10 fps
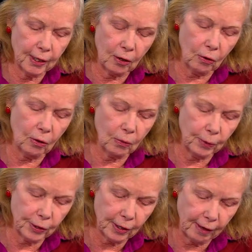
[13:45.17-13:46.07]
along
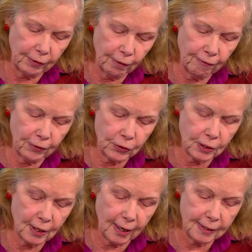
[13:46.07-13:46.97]
with Governor Phil
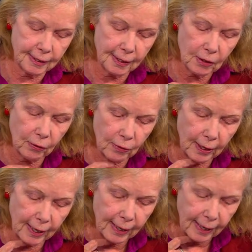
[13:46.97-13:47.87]
Scott, six hundred
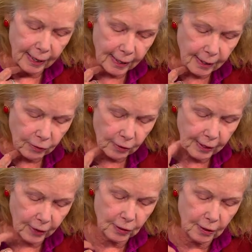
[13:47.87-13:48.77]
eight hundred
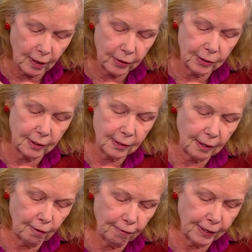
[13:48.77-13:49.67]
thousand dollars in
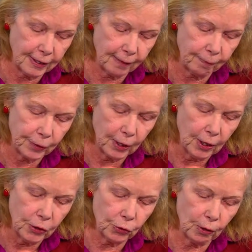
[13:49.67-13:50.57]
state funding
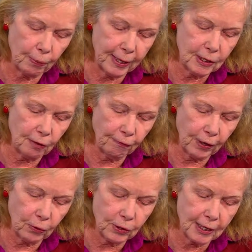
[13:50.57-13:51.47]
to replace the
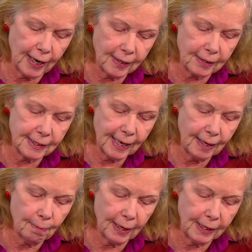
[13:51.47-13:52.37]
federal Title
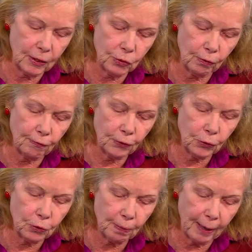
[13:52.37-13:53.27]
ten monies
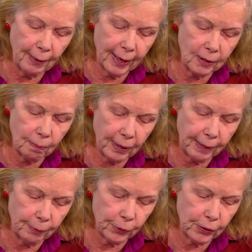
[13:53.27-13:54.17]
refused by Planned
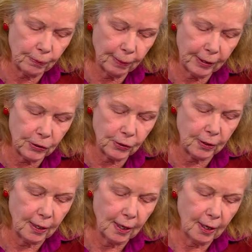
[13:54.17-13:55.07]

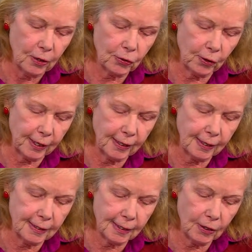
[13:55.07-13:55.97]
Parenthood so they can
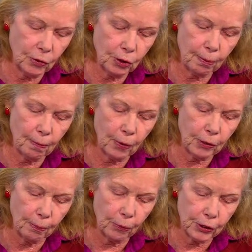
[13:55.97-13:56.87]
continue to
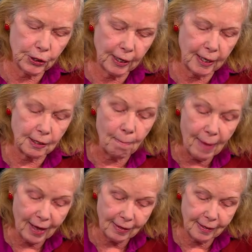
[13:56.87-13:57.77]
promote abortion as a
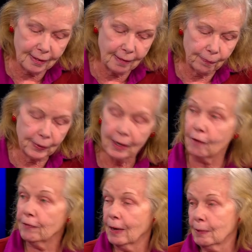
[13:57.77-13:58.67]
method
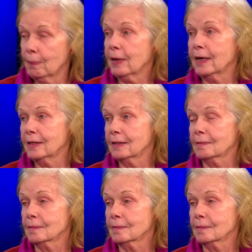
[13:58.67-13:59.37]
of family planning.